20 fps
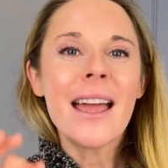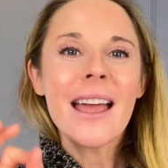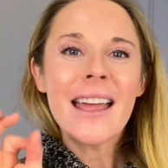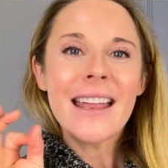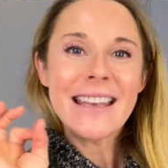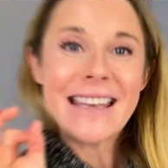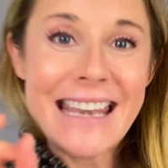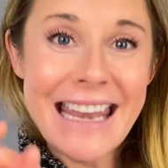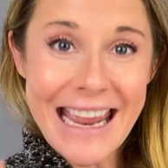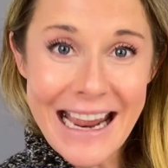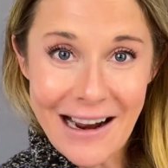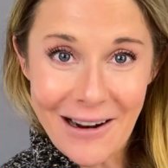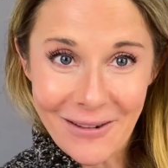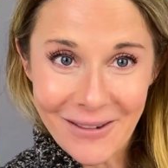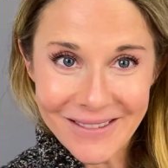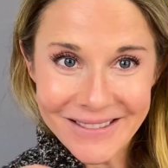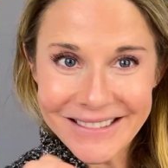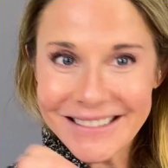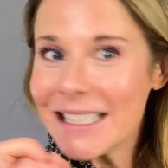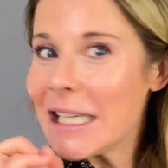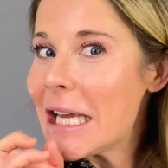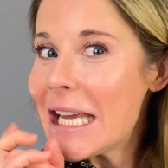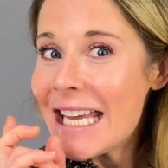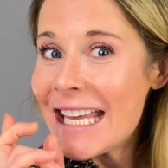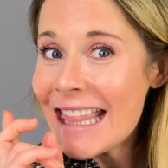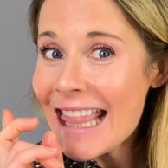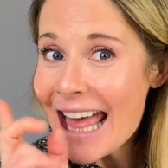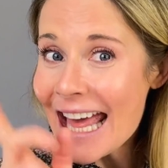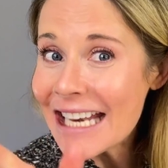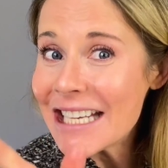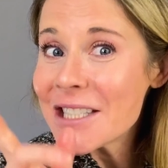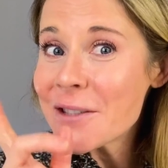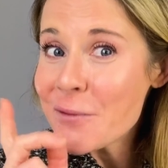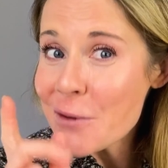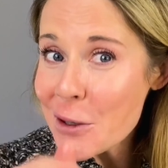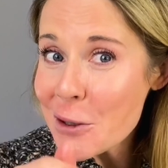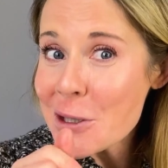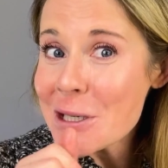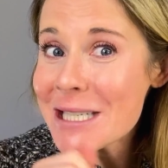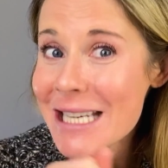Now, that is
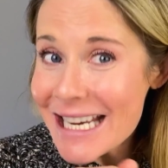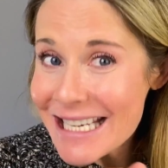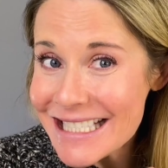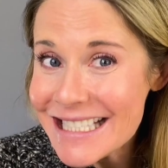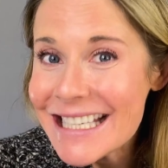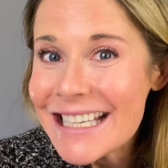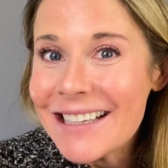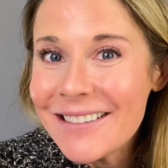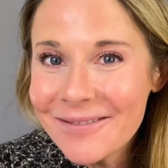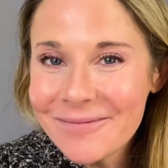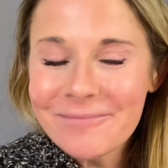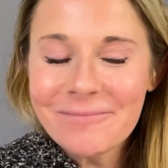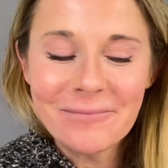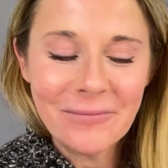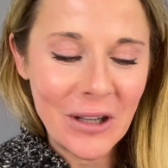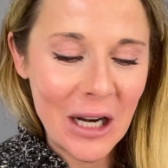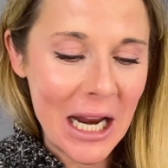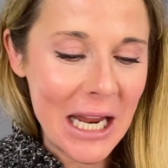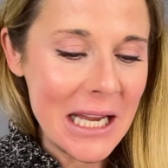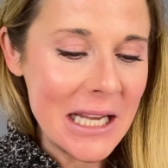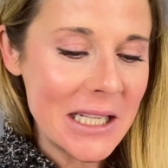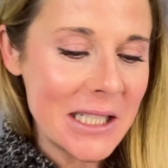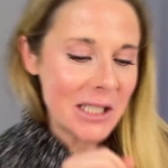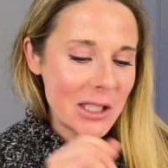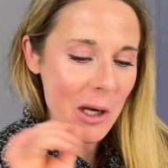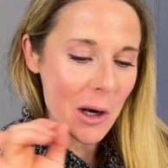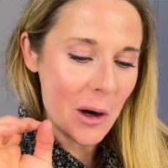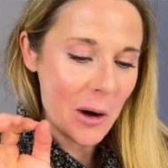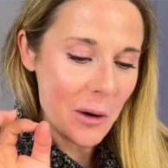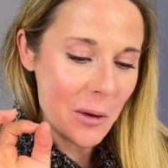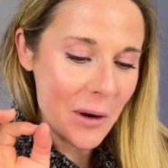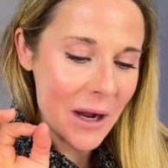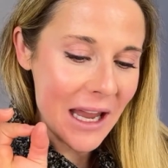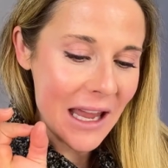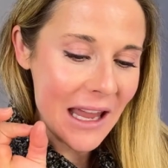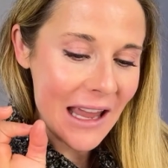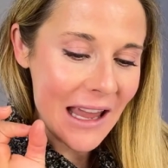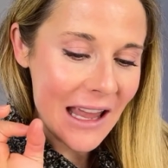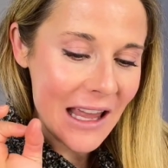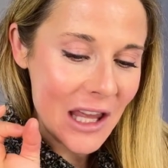very dicey, right? So
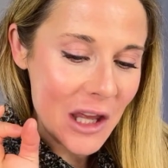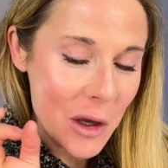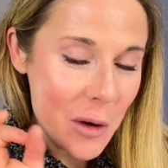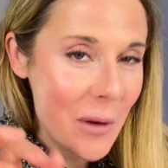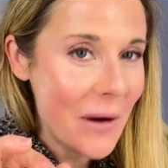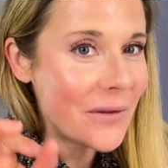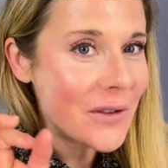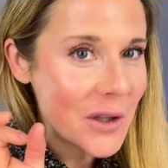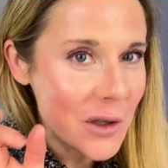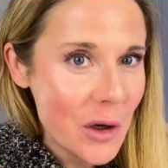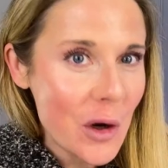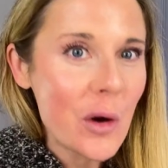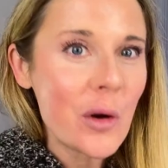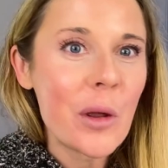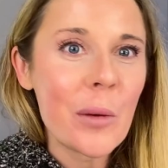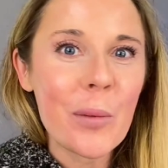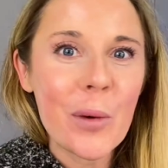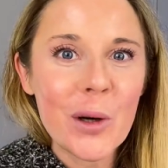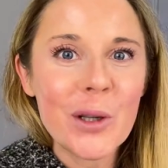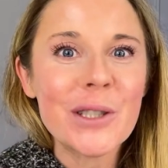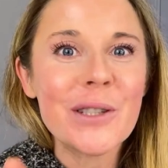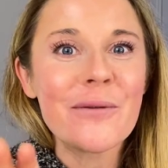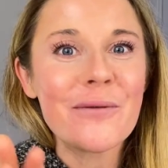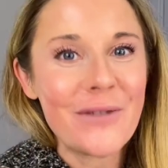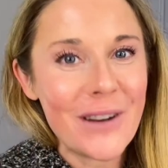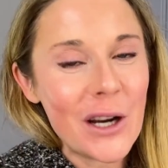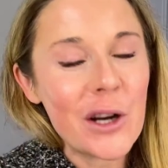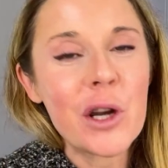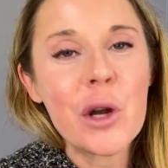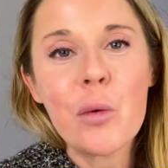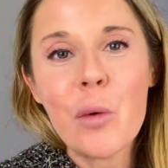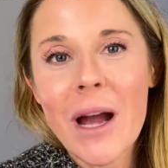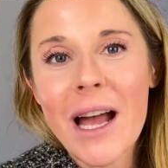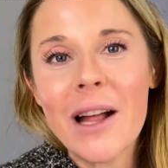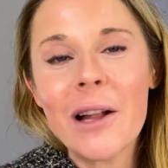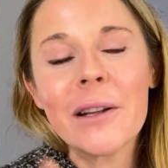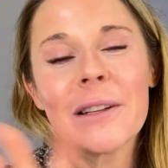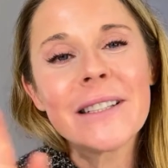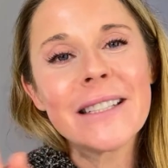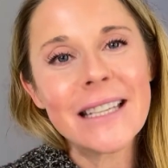you have to know the person very
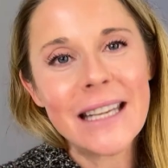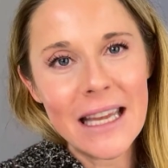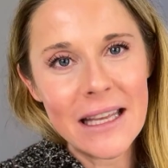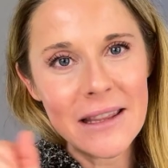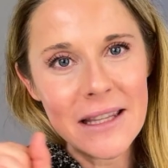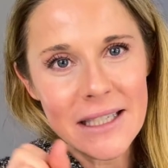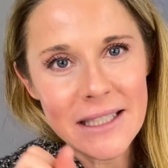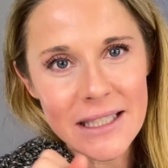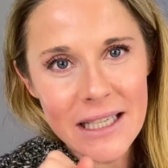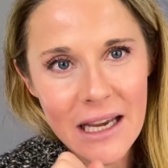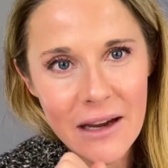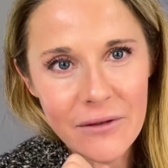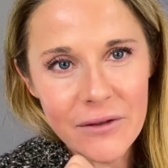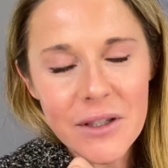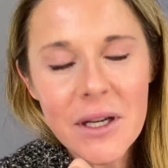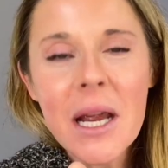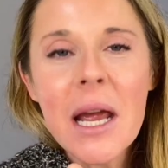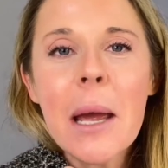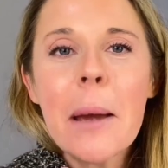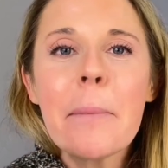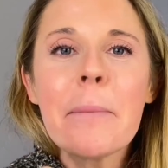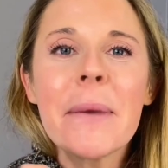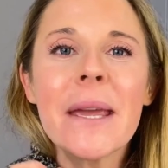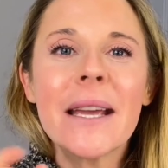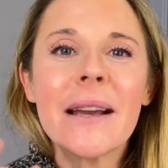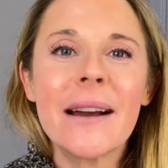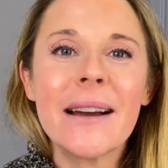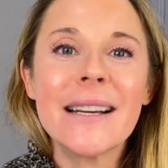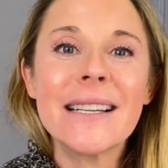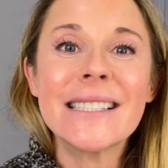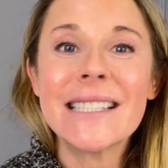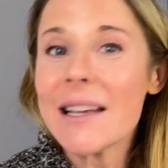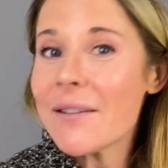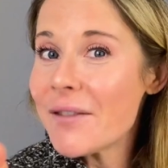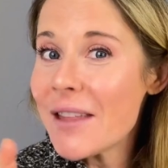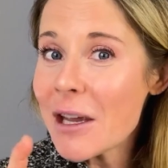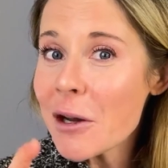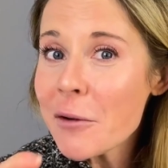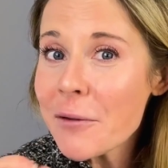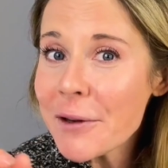well to get this gift, because
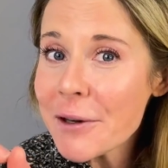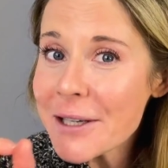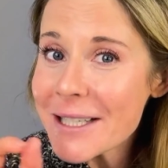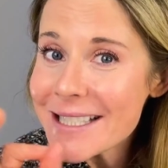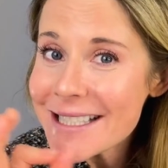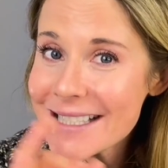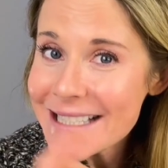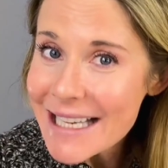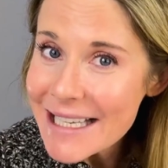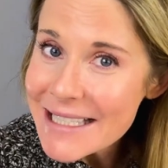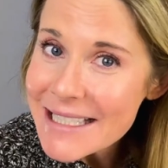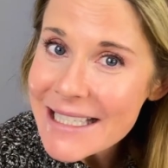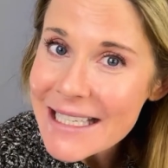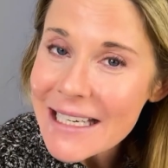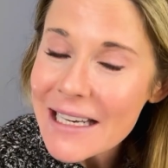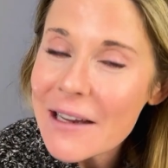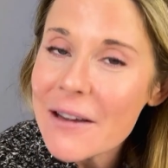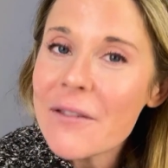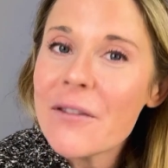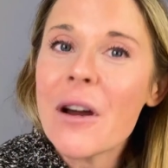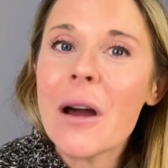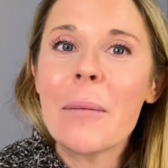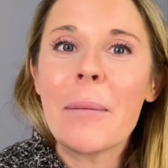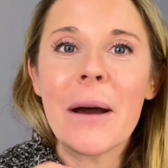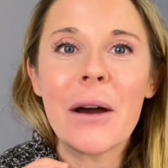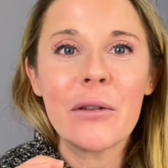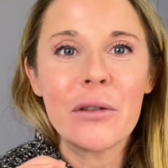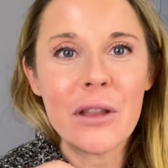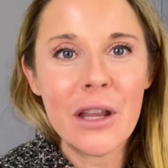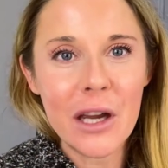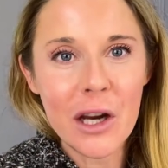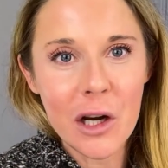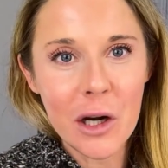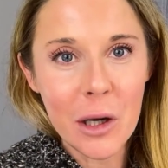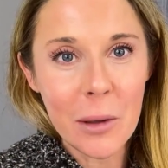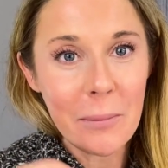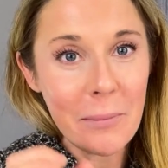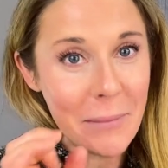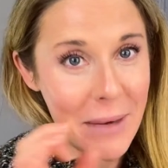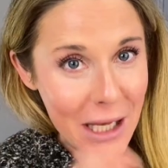if they're very sensitive about
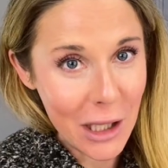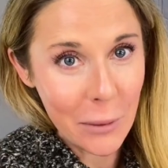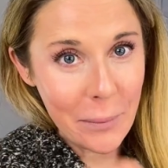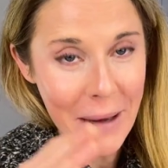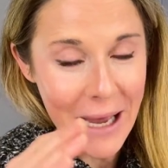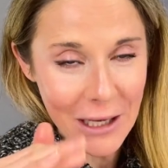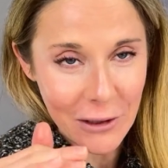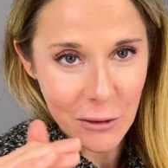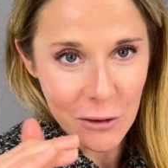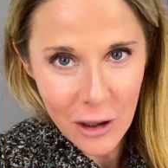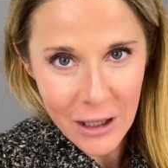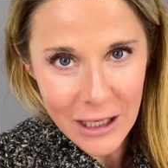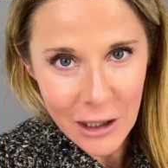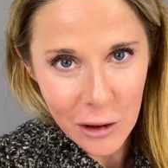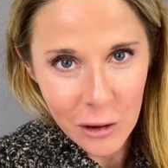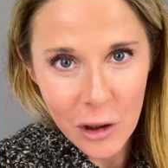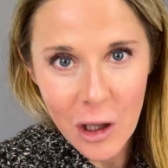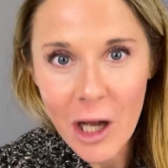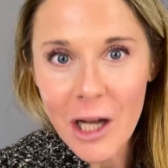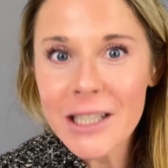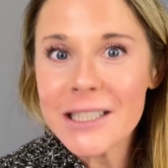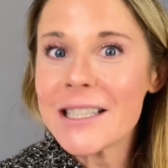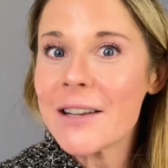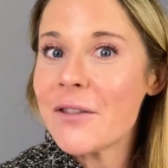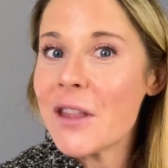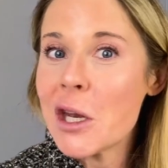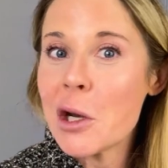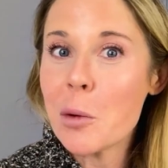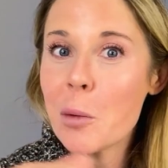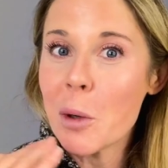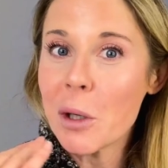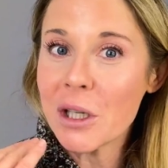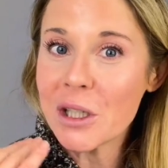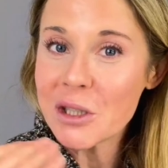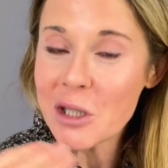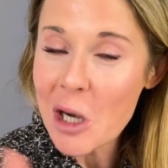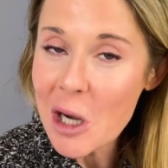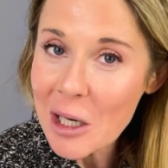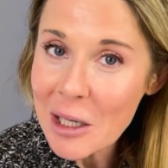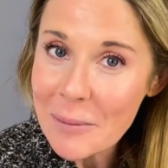their male pattern hair loss, if they don't want
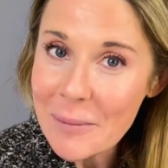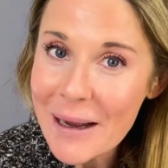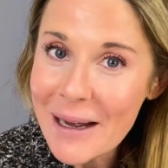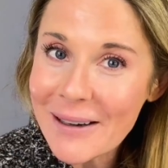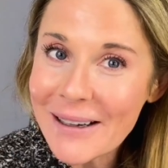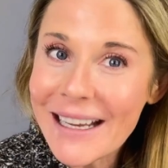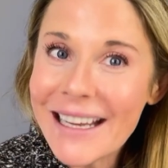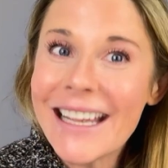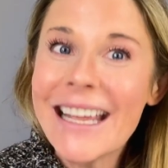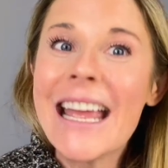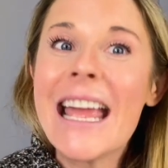to talk about it,